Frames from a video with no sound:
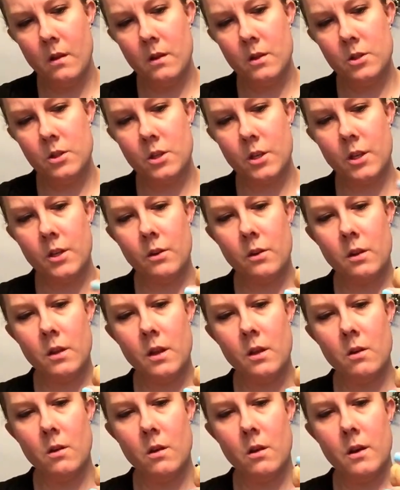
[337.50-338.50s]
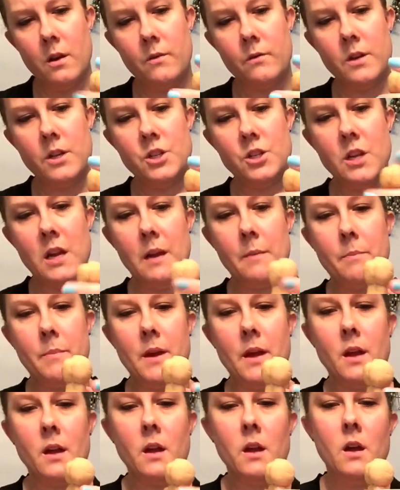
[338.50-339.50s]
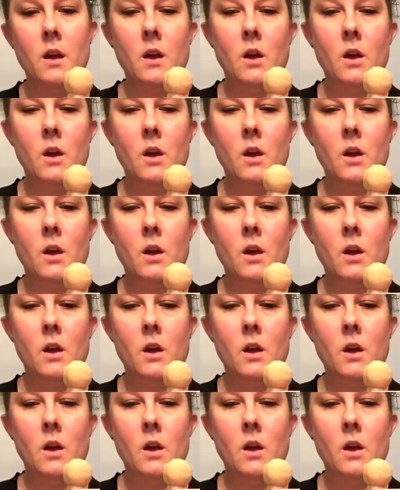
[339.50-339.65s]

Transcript: Securely on, reshaping.